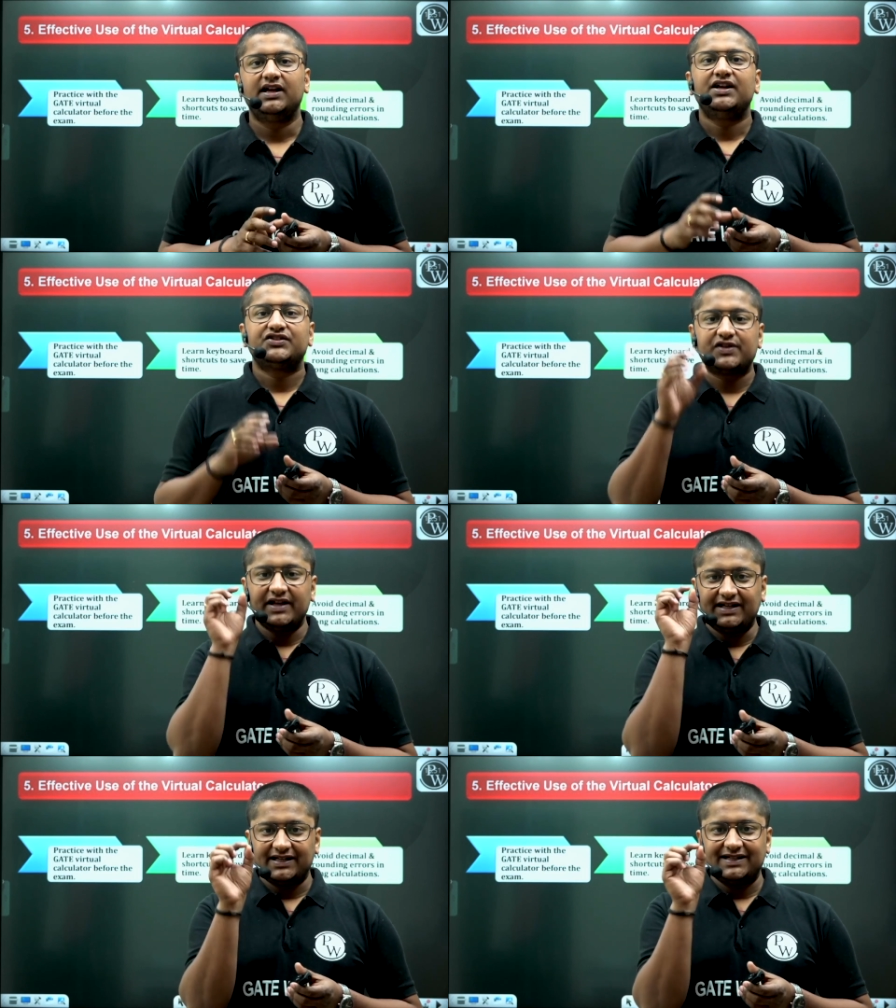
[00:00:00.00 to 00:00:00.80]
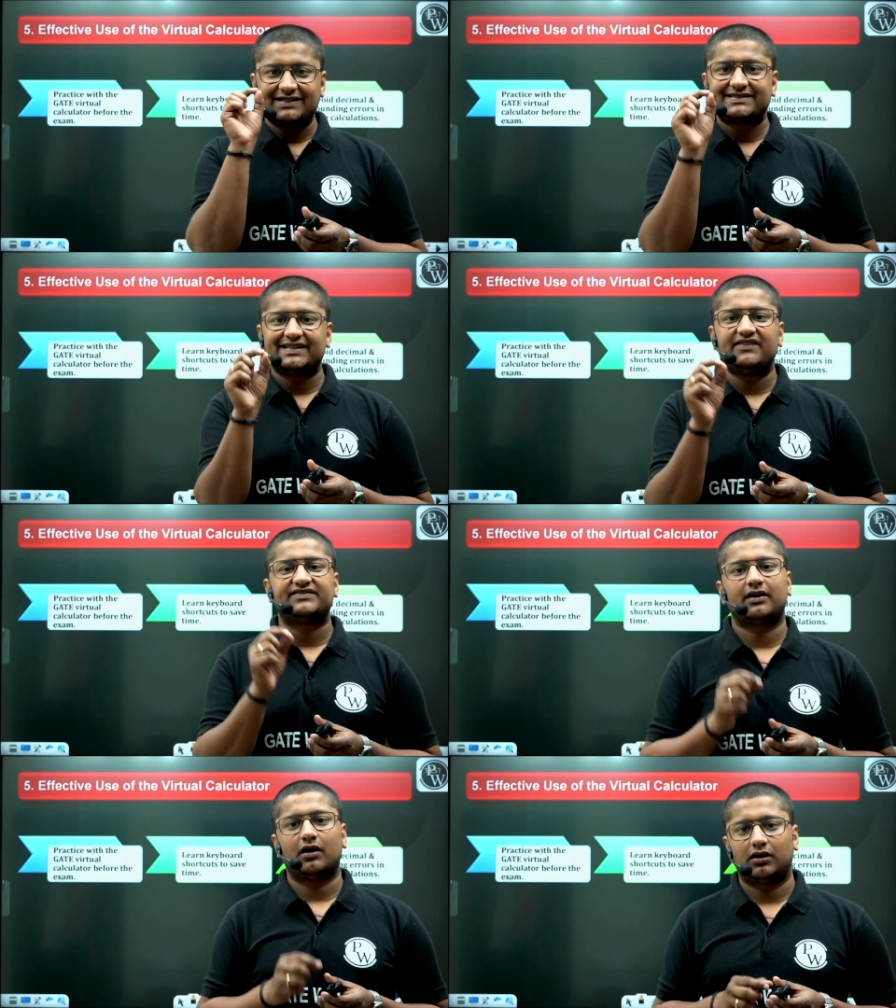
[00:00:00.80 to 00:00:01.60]
So it, it saves a
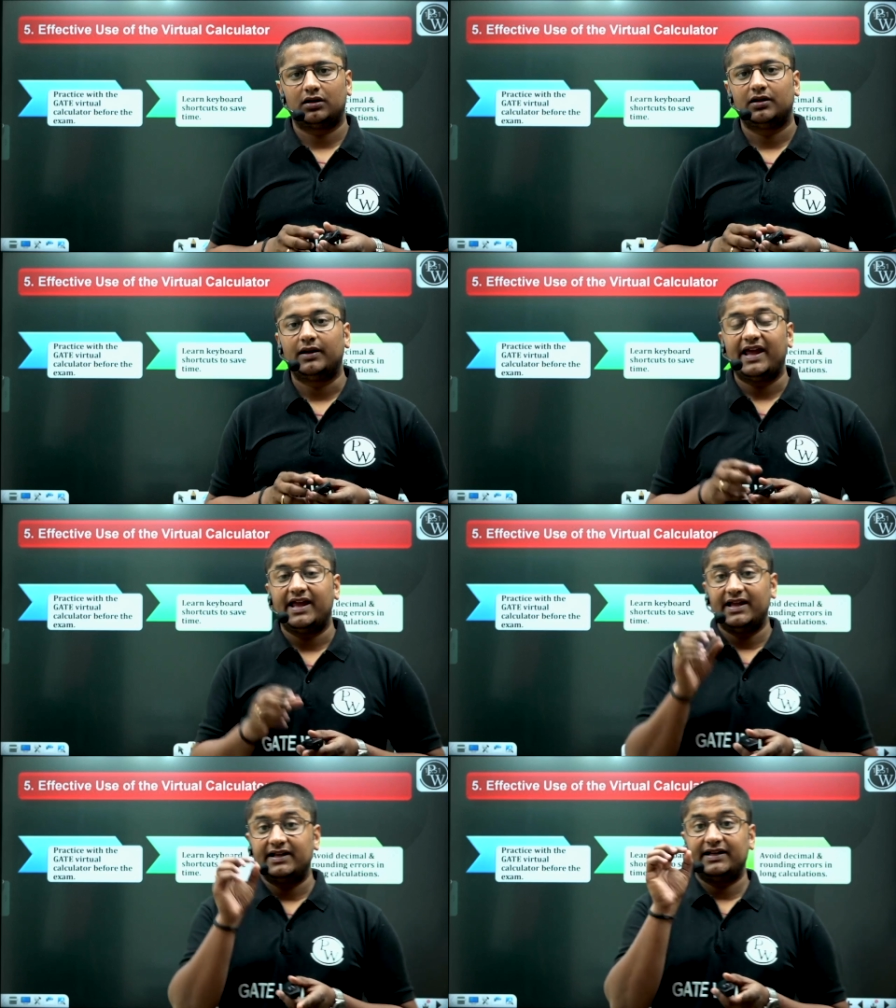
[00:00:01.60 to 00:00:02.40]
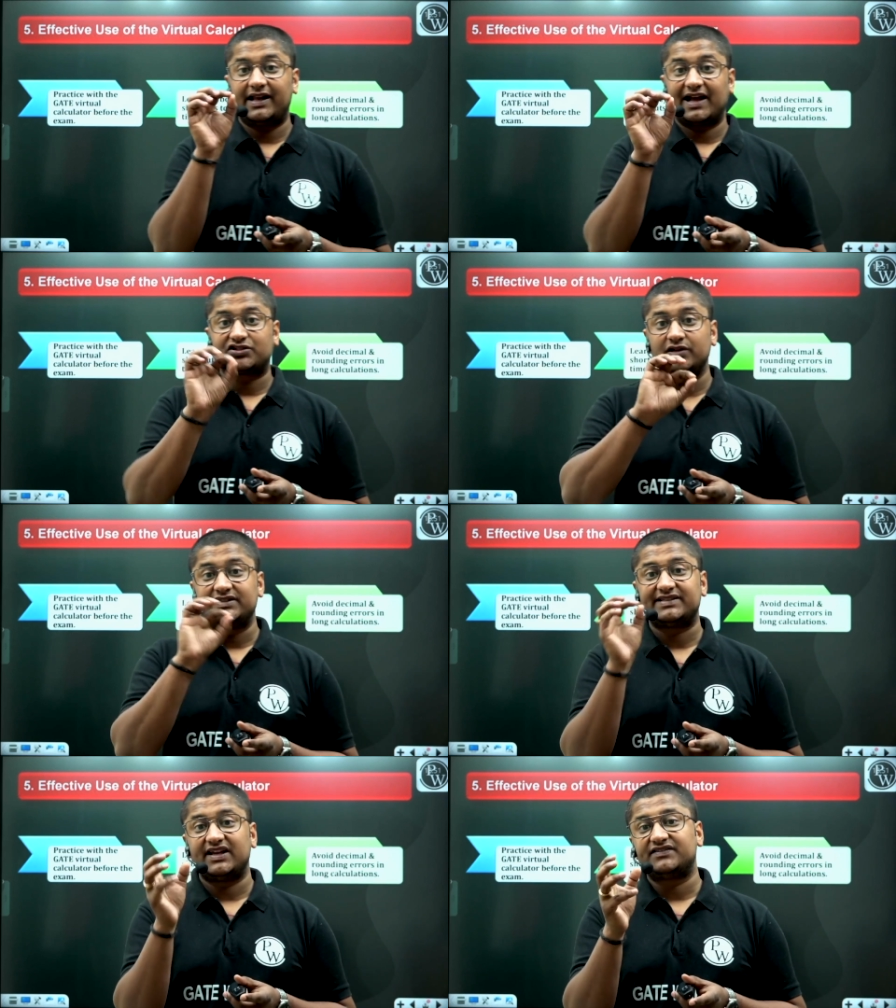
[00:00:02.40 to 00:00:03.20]
lot. Like it, it actually
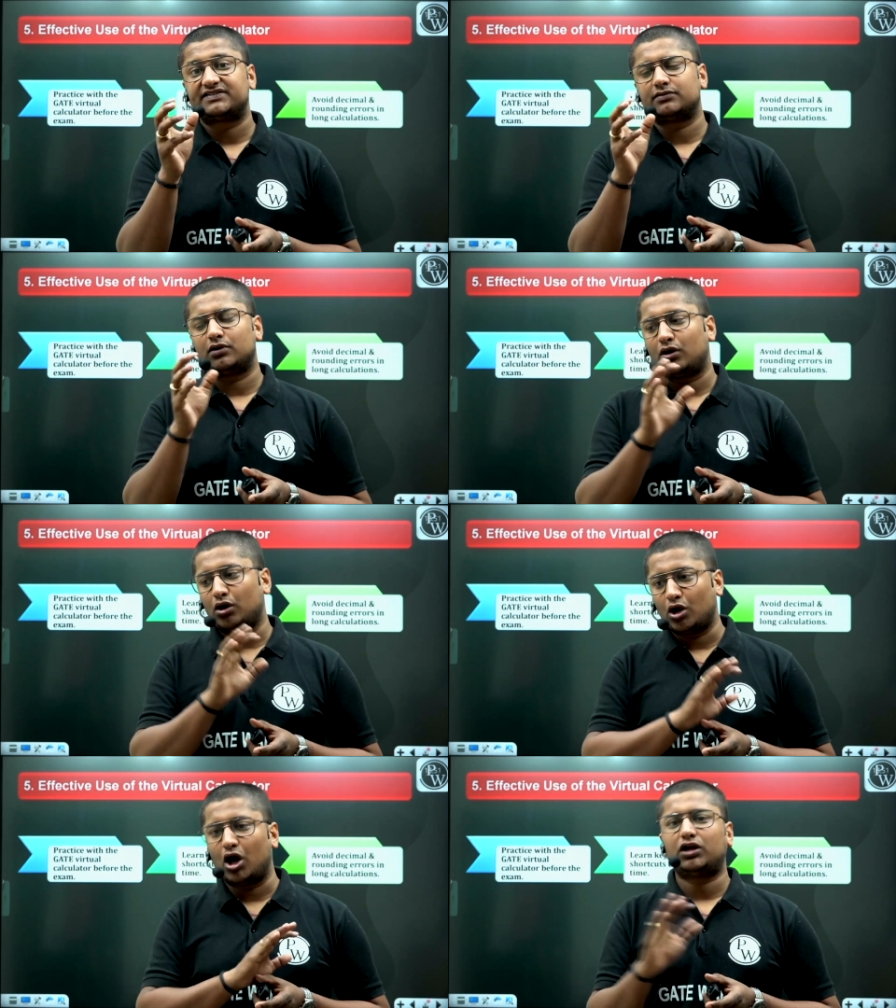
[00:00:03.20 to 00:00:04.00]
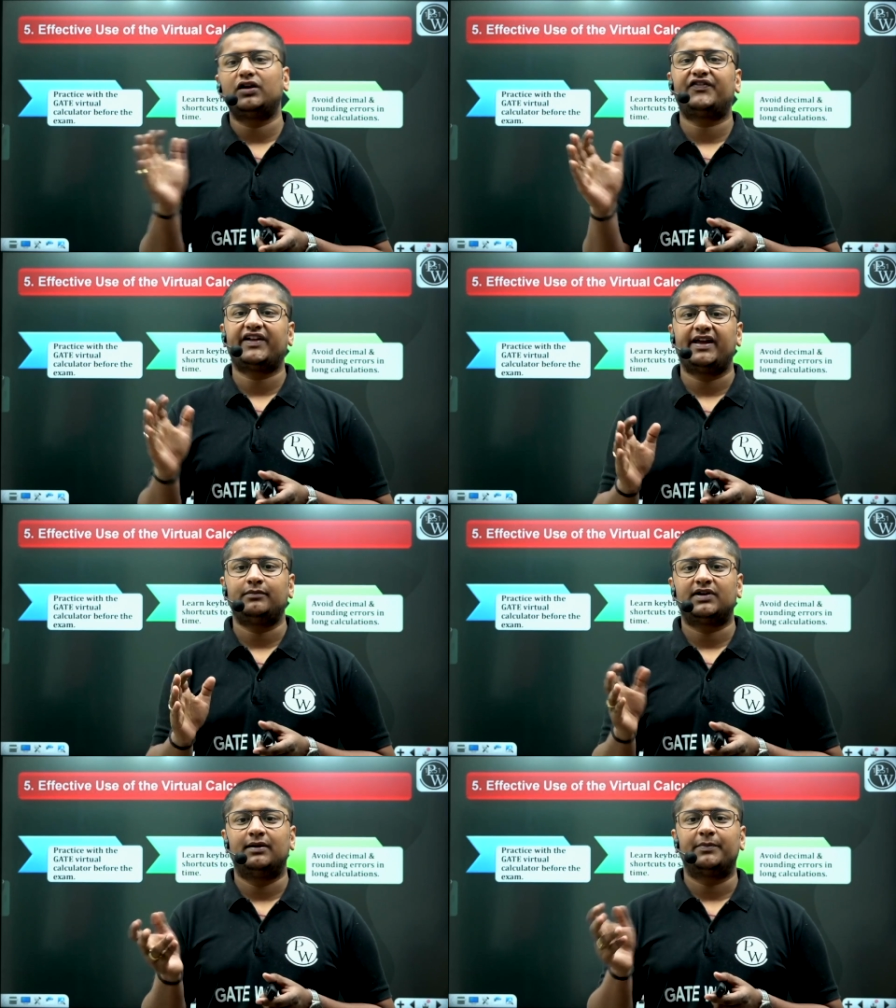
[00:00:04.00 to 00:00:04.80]
saves lot of time
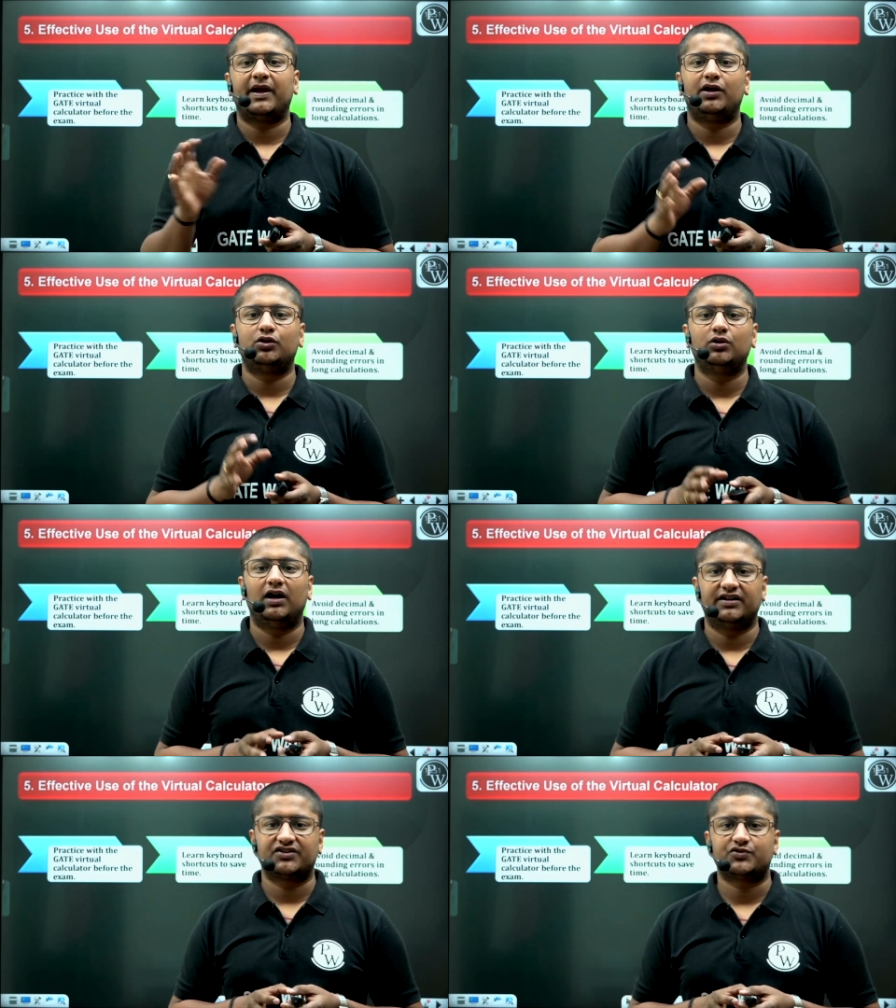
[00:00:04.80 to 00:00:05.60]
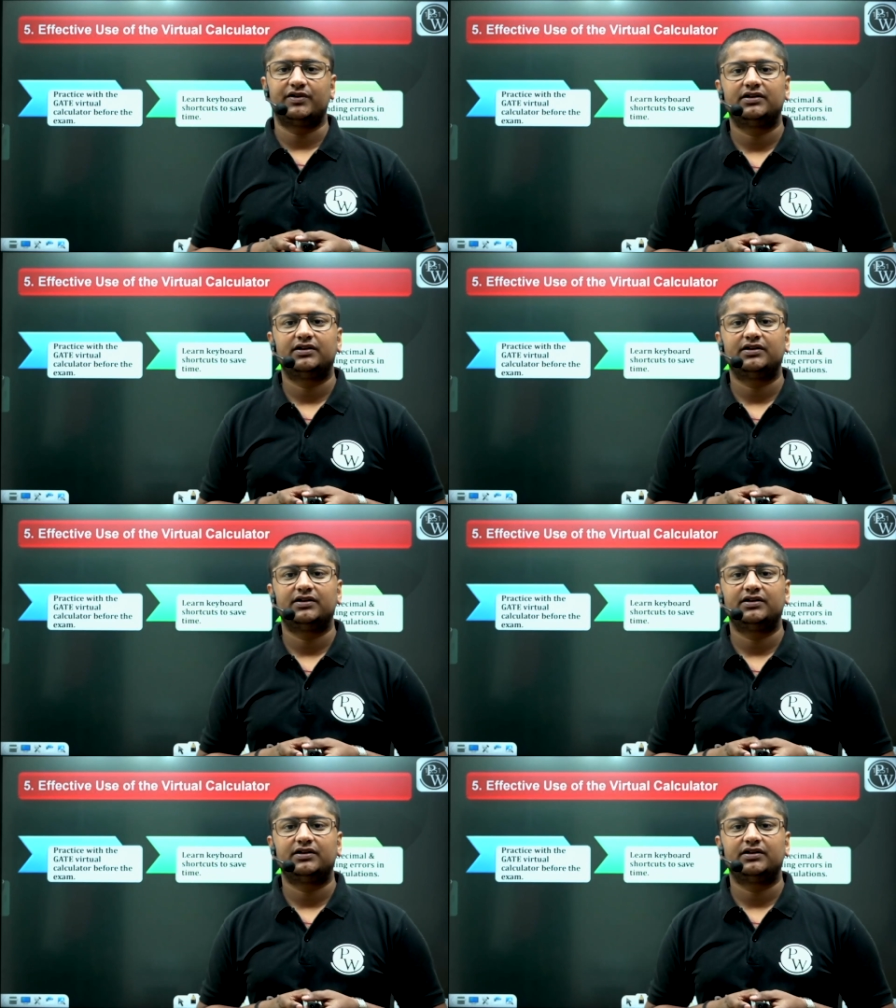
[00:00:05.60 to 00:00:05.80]
compared to other students.